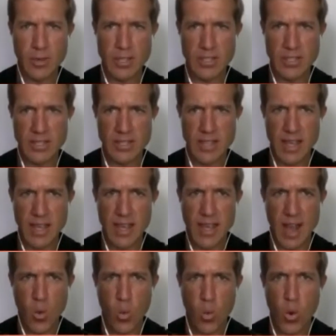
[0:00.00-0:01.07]
Well, this is
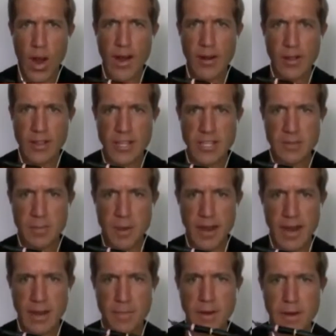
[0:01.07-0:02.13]
a wireless mic,